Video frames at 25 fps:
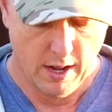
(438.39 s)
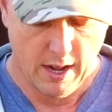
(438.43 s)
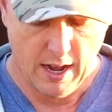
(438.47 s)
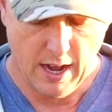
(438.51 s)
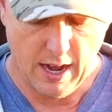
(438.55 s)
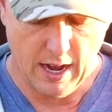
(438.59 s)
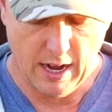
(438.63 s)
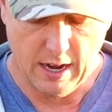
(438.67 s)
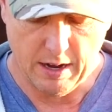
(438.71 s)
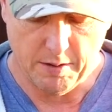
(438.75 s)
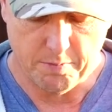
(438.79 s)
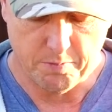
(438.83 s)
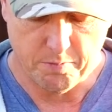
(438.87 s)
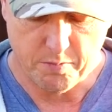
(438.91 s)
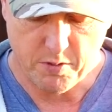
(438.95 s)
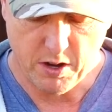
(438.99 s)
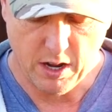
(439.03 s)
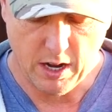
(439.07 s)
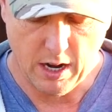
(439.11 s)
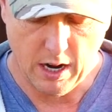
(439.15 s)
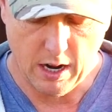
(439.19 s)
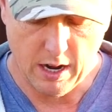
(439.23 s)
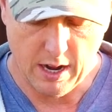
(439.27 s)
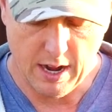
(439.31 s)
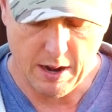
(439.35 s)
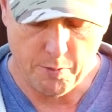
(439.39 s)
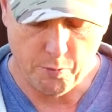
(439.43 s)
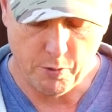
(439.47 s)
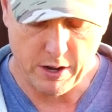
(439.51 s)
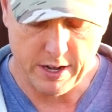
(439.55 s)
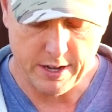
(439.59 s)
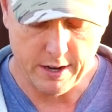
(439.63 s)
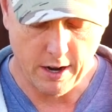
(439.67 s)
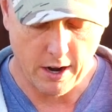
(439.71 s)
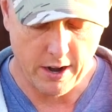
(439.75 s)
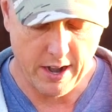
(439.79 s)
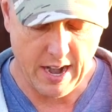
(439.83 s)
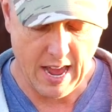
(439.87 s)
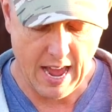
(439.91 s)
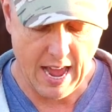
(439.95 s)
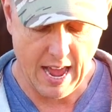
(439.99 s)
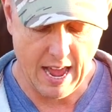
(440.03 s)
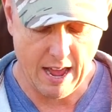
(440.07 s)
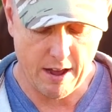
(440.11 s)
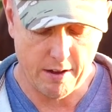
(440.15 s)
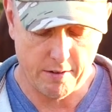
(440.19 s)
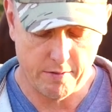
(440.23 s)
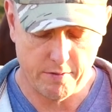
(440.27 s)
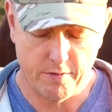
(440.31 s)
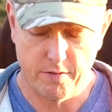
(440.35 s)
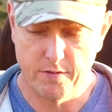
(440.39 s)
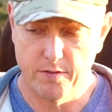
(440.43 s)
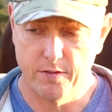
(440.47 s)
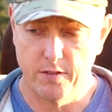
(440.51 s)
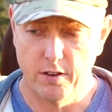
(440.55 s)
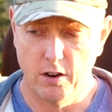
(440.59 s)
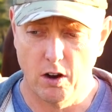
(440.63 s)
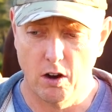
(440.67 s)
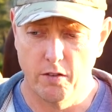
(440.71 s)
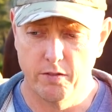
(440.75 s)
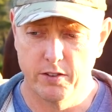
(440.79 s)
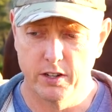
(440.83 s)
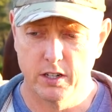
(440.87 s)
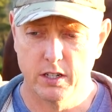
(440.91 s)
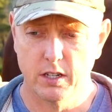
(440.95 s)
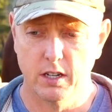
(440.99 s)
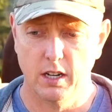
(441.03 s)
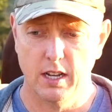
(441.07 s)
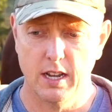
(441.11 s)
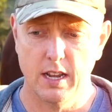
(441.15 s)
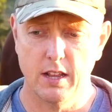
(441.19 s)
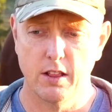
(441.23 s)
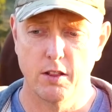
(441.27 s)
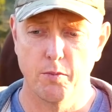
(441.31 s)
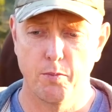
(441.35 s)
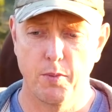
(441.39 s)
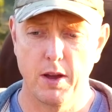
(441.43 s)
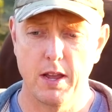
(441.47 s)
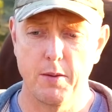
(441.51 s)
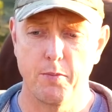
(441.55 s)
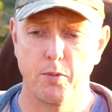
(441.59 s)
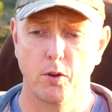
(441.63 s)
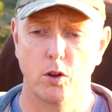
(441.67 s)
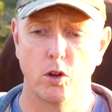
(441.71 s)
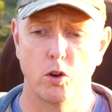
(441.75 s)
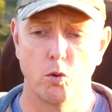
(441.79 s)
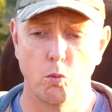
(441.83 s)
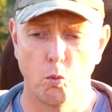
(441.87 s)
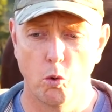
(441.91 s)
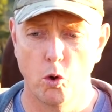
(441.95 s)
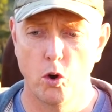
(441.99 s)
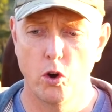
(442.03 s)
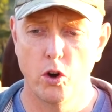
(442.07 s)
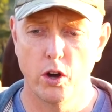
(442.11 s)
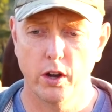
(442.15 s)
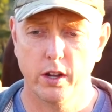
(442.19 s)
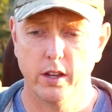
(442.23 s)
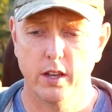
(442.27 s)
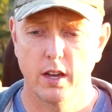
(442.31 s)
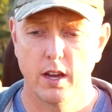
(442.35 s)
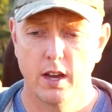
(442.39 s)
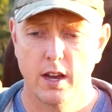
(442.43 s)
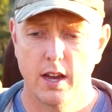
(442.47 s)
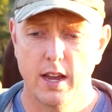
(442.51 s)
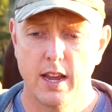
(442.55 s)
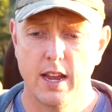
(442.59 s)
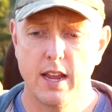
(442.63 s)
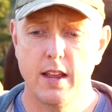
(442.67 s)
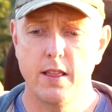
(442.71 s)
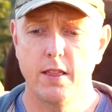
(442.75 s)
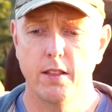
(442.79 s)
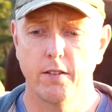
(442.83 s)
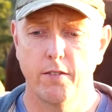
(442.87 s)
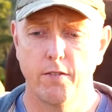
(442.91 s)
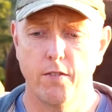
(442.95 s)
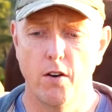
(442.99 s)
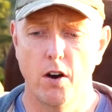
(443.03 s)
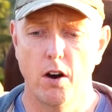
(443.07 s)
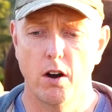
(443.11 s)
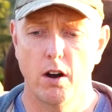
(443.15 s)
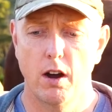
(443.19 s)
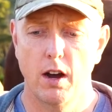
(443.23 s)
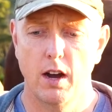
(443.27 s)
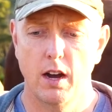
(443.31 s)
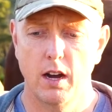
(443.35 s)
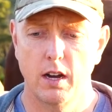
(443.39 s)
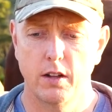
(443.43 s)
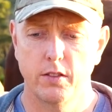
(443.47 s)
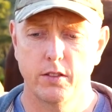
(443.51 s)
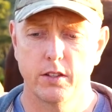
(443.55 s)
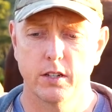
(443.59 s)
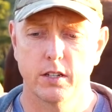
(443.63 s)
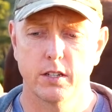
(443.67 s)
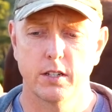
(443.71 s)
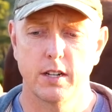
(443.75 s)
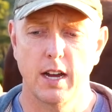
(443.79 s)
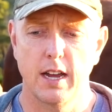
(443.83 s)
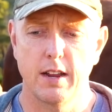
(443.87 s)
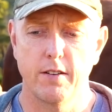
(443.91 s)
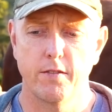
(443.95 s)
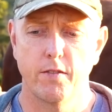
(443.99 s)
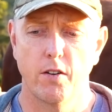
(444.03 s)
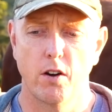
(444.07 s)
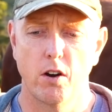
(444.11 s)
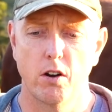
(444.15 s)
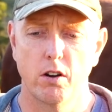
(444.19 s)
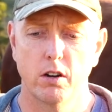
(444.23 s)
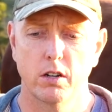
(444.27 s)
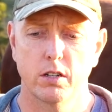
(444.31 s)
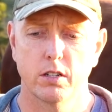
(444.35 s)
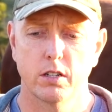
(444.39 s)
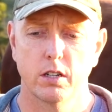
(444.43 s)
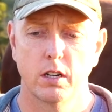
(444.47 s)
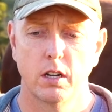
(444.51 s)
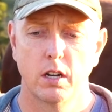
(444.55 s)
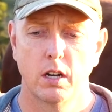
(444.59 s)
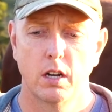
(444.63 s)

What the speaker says: You know, and we don't have, obviously, the people who work in the state forests,